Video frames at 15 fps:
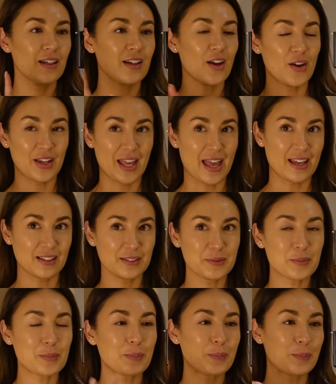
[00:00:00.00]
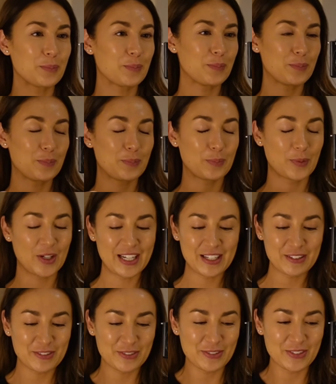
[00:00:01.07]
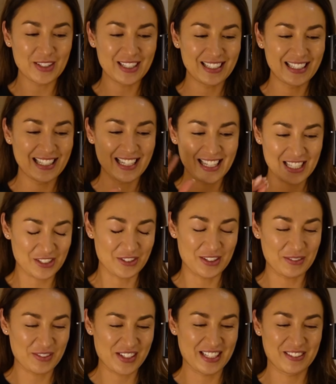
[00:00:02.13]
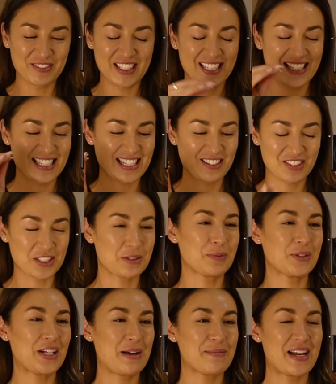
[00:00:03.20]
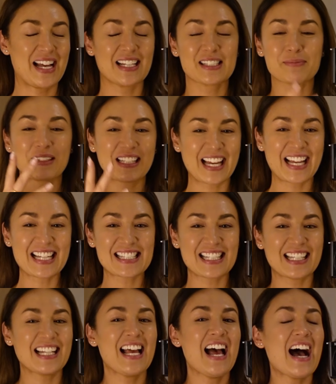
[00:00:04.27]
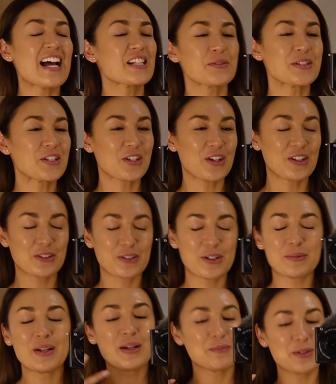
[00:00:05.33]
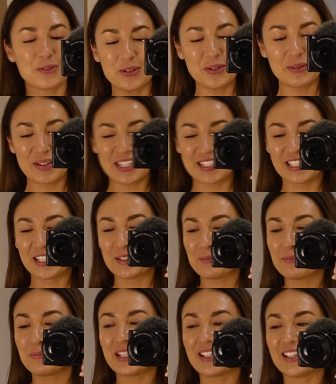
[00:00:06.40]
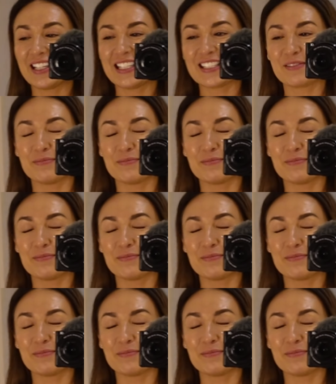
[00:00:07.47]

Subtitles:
Okay, brief interruption because they've just brought our bags. But like I said, I just want to show you the room before we mess it up because